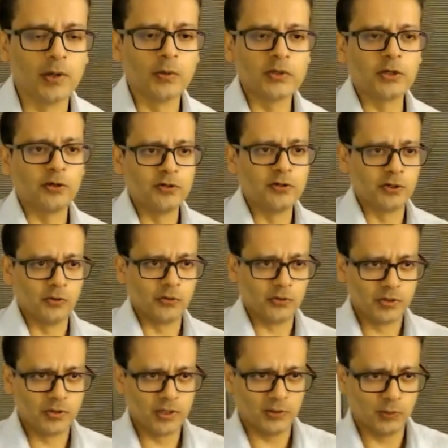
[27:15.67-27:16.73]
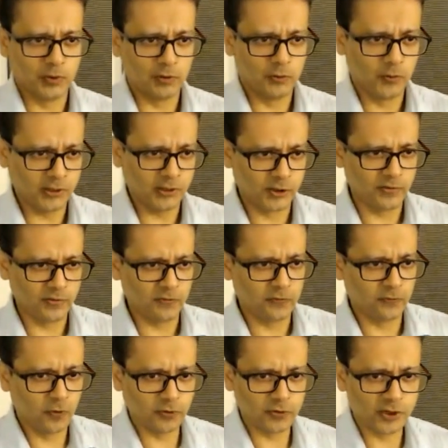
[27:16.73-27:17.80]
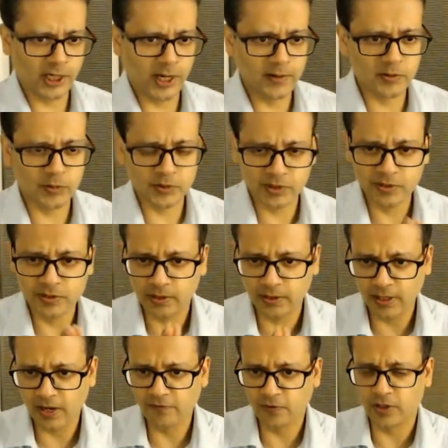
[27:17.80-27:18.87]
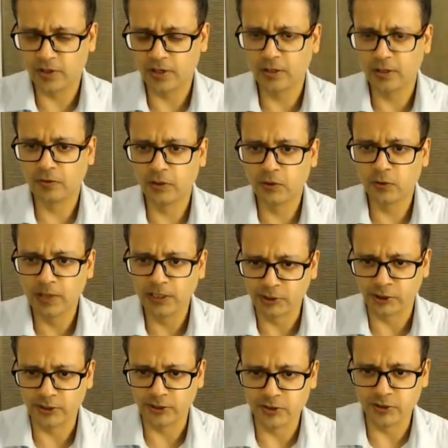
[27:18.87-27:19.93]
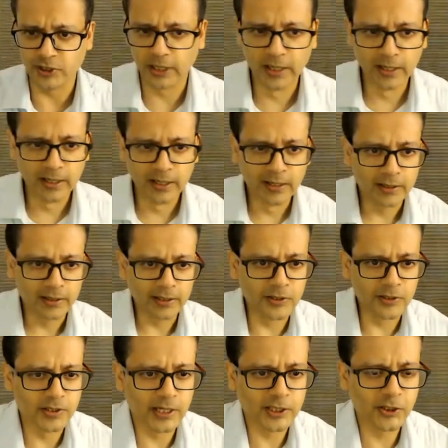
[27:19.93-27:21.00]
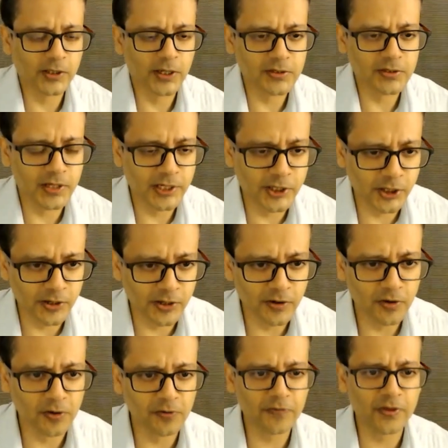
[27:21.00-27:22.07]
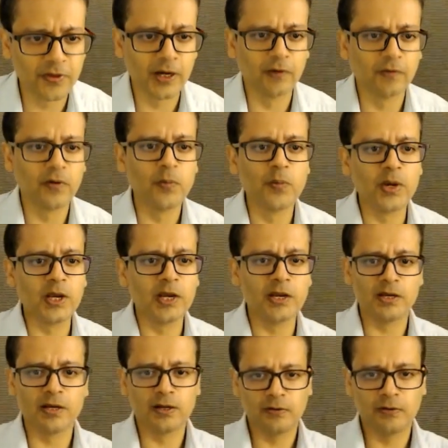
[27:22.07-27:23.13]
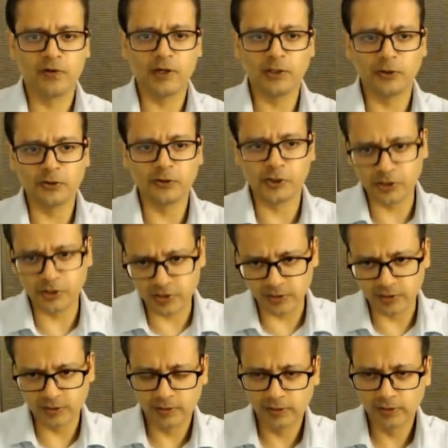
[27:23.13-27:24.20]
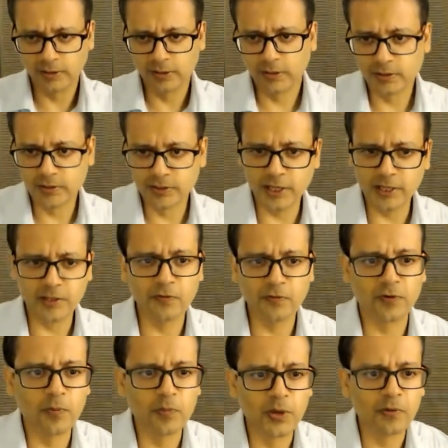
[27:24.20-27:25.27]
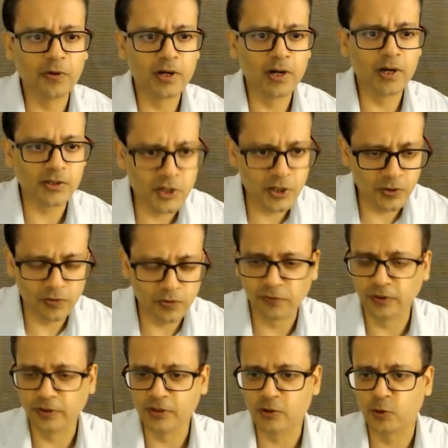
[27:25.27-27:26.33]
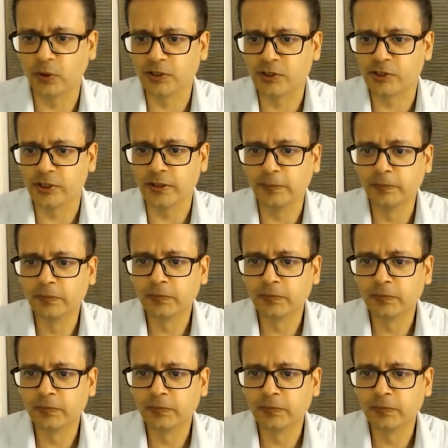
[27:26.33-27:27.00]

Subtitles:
I was going to start with a question for James, but since I have you here and you mentioned internationalization of the RMB, if I could just take it from there and ask you the first question.